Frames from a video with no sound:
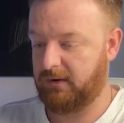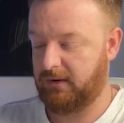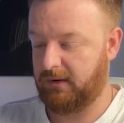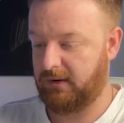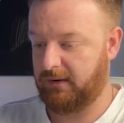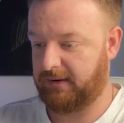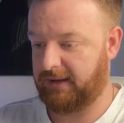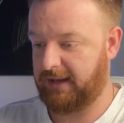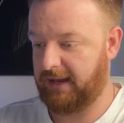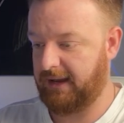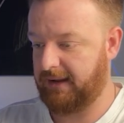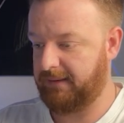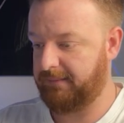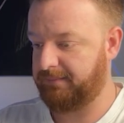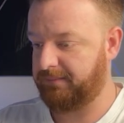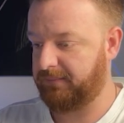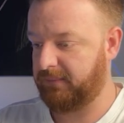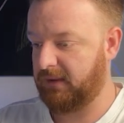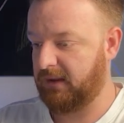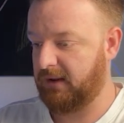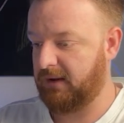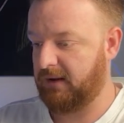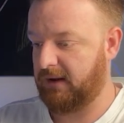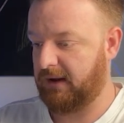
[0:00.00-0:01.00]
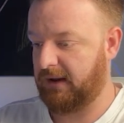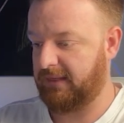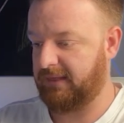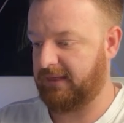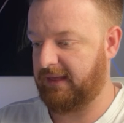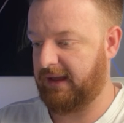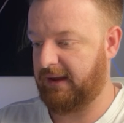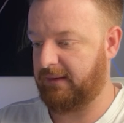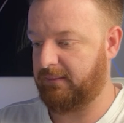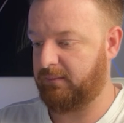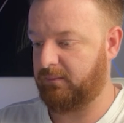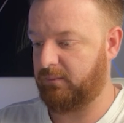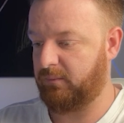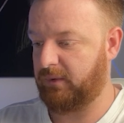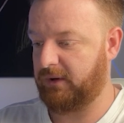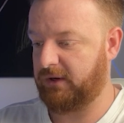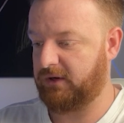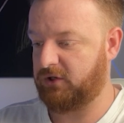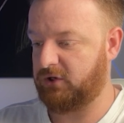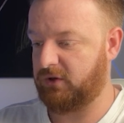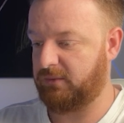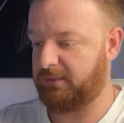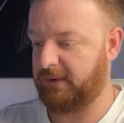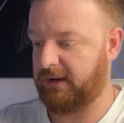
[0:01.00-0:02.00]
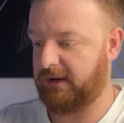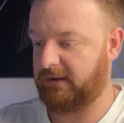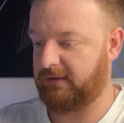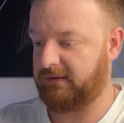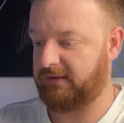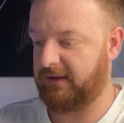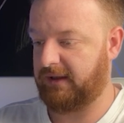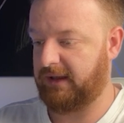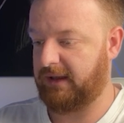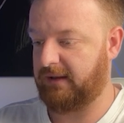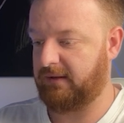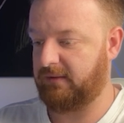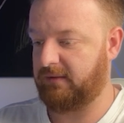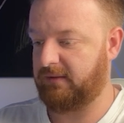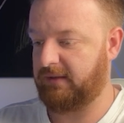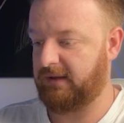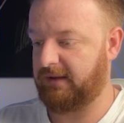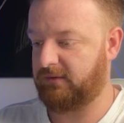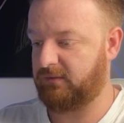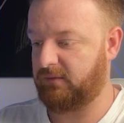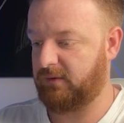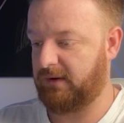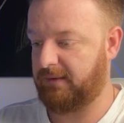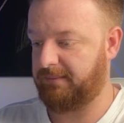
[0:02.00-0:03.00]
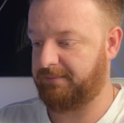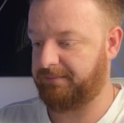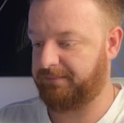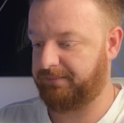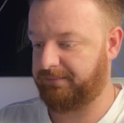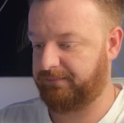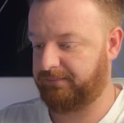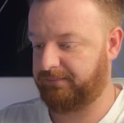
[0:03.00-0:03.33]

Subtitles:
Okay. And then we should be able to hit this one,